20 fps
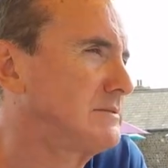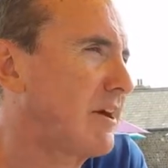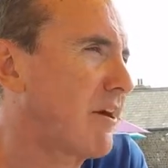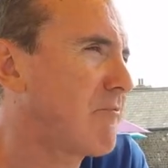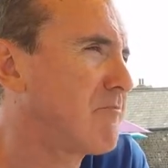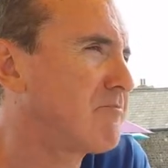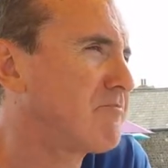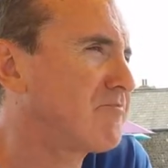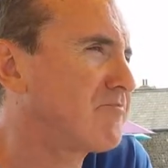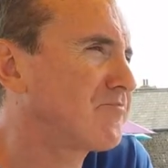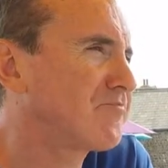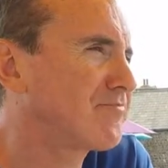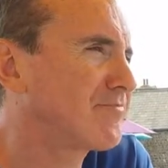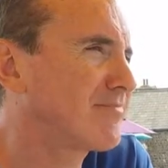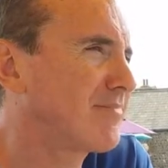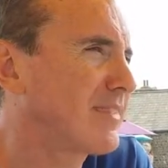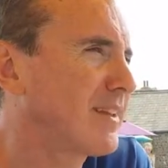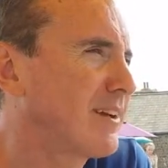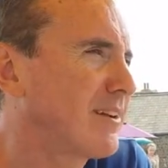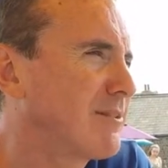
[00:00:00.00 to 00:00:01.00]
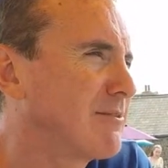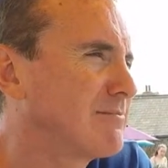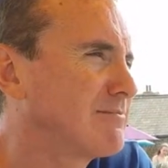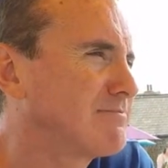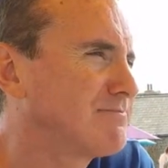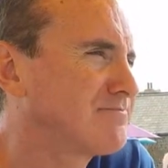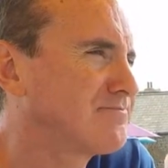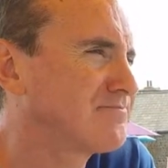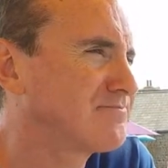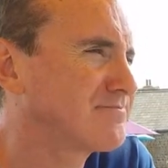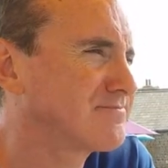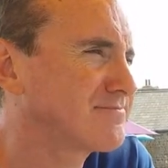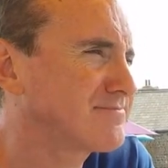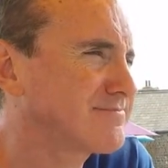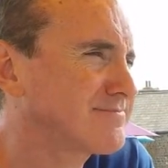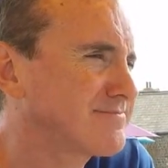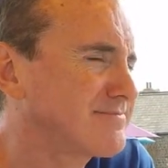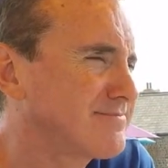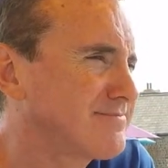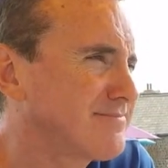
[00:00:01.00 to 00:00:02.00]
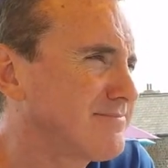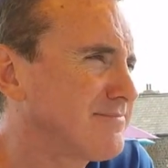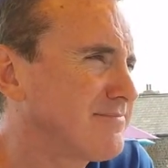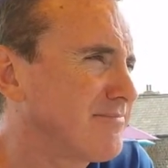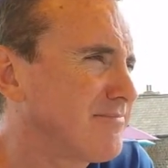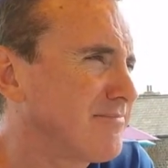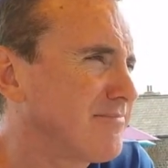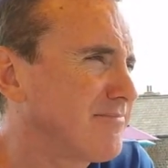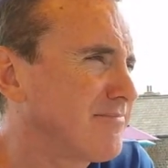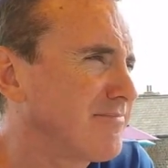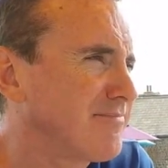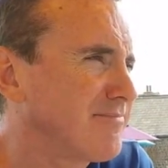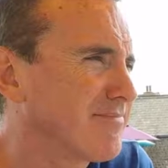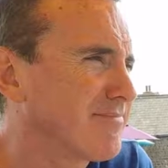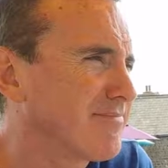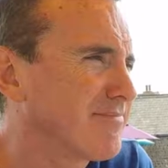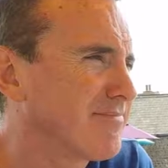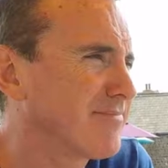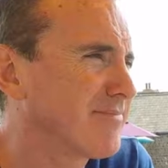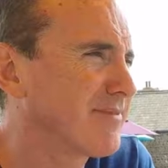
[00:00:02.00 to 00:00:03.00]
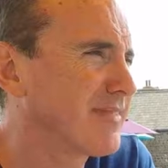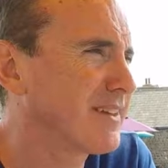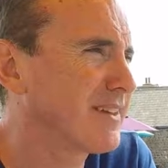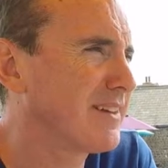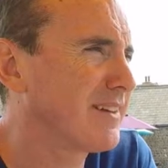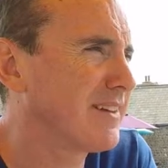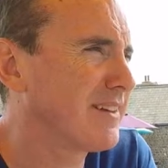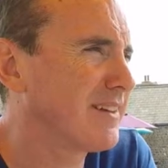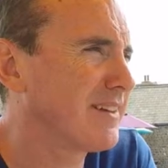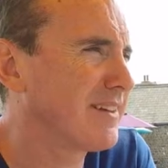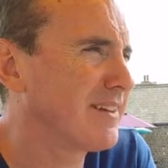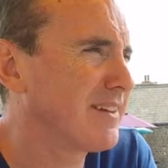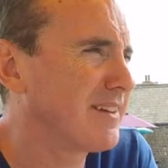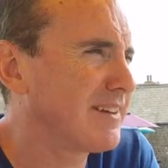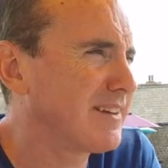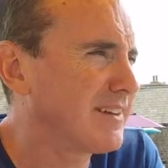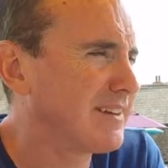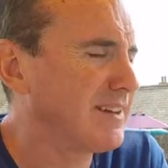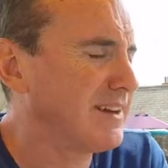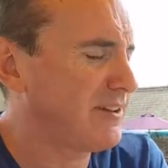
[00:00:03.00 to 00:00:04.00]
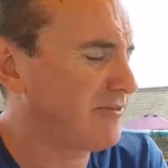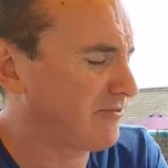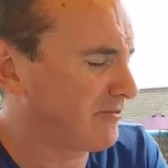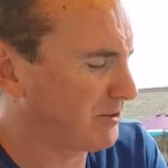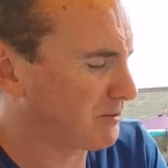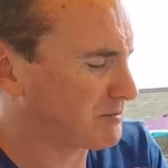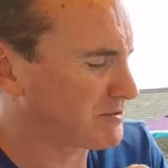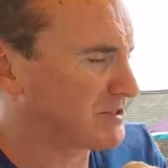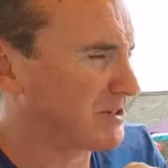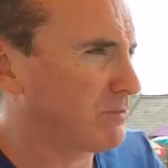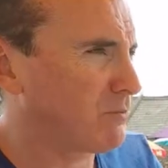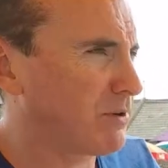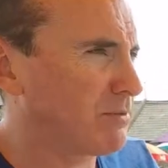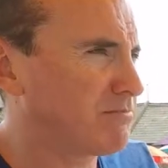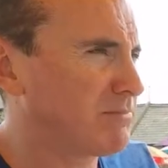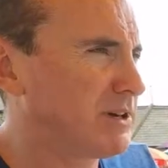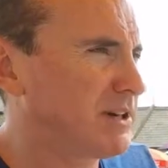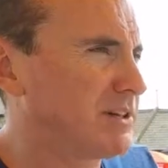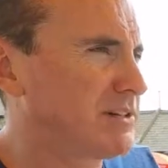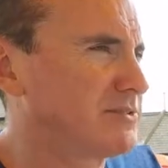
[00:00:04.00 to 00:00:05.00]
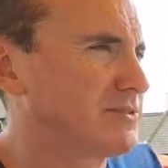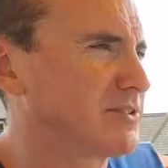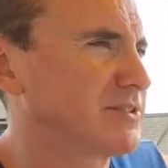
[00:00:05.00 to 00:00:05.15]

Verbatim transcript: and awkward. There's something about the one pound coin. The proportions are right. It feels like one pound.